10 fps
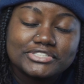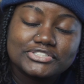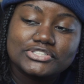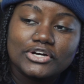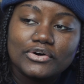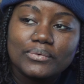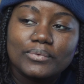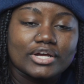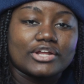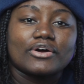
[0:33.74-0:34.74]
So
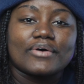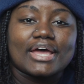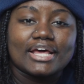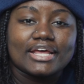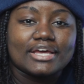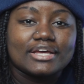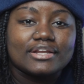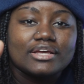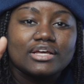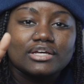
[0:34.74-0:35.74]
we're gonna go ahead
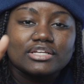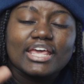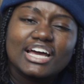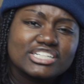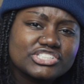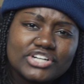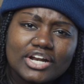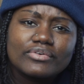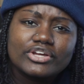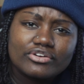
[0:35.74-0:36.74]
and just try
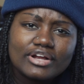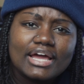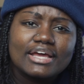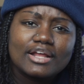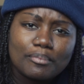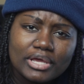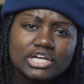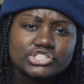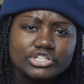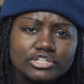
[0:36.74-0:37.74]
to recreate a
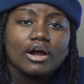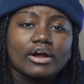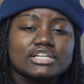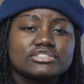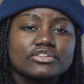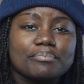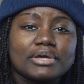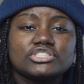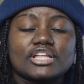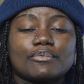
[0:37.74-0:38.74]
picture. All right, so the
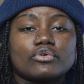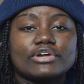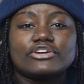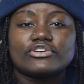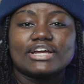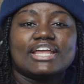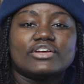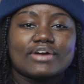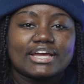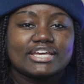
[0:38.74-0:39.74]
picture that we're
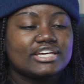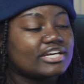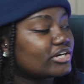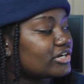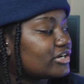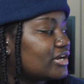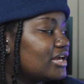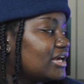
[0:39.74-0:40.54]
recreating right here